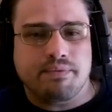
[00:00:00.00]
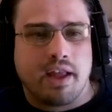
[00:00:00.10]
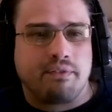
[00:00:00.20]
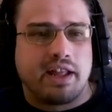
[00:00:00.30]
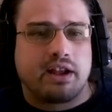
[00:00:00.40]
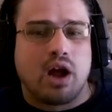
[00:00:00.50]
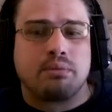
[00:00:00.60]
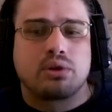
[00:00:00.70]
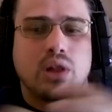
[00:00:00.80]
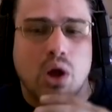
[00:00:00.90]
If they come
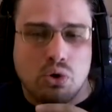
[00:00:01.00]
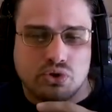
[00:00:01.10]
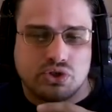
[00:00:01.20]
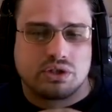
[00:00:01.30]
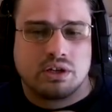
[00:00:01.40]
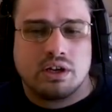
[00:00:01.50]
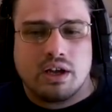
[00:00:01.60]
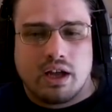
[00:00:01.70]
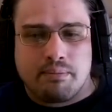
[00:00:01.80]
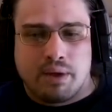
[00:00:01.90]
close,
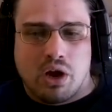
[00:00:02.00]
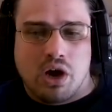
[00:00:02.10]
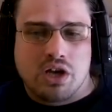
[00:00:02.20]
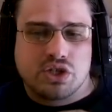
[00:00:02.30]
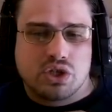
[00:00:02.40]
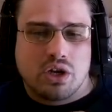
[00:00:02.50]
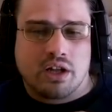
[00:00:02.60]
because